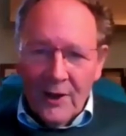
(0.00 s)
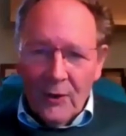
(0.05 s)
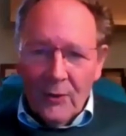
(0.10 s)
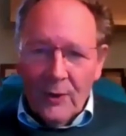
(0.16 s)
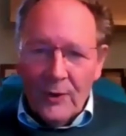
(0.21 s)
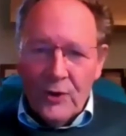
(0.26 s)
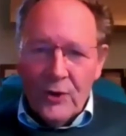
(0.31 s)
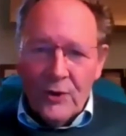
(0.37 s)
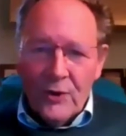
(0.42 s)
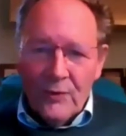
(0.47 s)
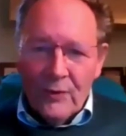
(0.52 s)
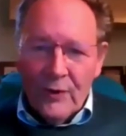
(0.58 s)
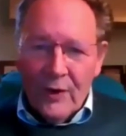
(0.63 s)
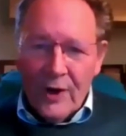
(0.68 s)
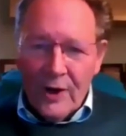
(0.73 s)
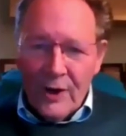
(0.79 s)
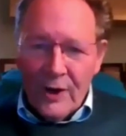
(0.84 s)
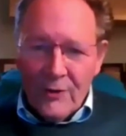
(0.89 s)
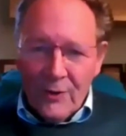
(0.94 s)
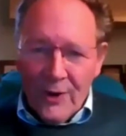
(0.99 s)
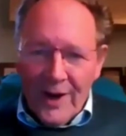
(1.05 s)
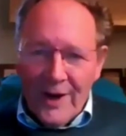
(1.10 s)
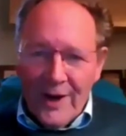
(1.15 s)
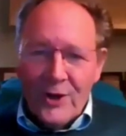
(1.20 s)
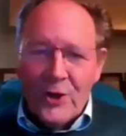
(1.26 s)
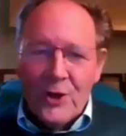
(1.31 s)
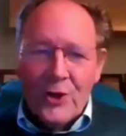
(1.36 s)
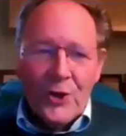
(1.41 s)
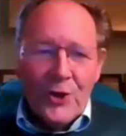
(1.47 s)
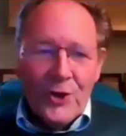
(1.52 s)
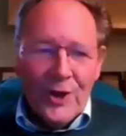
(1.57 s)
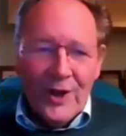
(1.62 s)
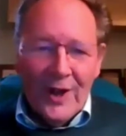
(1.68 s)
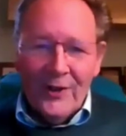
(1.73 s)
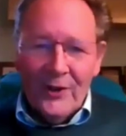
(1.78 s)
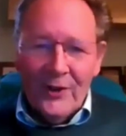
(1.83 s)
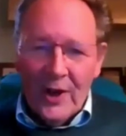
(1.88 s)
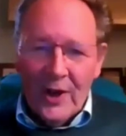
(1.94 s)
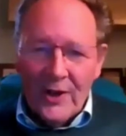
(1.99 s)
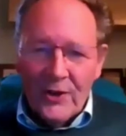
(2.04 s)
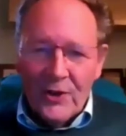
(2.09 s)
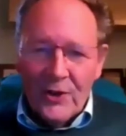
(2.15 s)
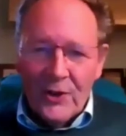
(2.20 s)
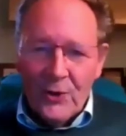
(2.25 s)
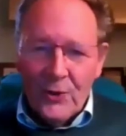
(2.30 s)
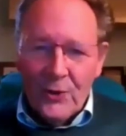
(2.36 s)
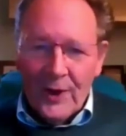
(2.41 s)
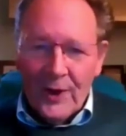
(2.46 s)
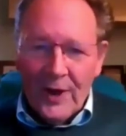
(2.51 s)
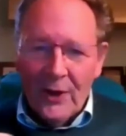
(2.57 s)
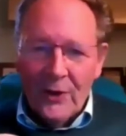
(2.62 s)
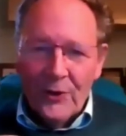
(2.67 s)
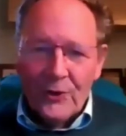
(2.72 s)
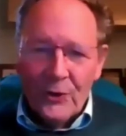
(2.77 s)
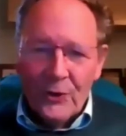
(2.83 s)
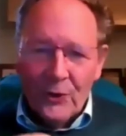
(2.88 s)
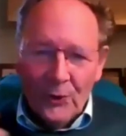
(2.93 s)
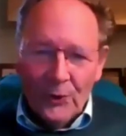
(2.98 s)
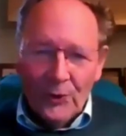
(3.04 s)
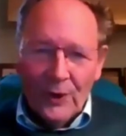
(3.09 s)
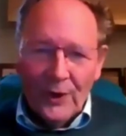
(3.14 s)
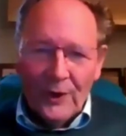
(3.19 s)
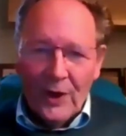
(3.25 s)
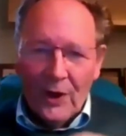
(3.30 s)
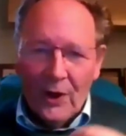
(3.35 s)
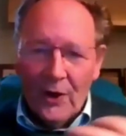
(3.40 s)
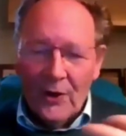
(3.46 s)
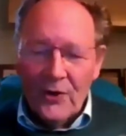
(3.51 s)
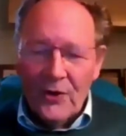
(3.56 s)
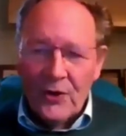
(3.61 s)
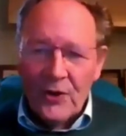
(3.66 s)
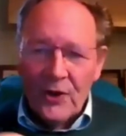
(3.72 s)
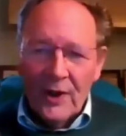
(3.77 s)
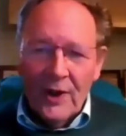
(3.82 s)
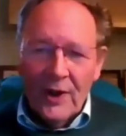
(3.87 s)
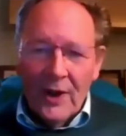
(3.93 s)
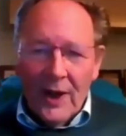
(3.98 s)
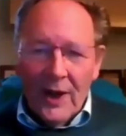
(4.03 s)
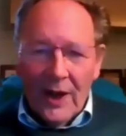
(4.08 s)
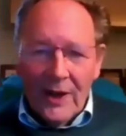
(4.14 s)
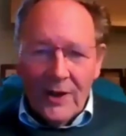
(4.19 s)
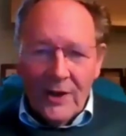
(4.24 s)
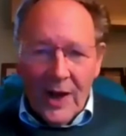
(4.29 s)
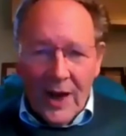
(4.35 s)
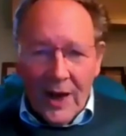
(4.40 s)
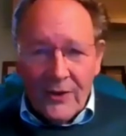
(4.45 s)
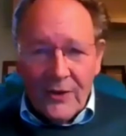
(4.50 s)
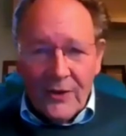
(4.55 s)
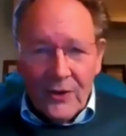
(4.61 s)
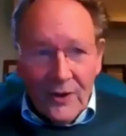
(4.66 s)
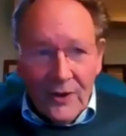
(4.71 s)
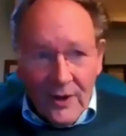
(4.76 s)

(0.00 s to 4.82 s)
which is very rich and takes into account all the gods. And yet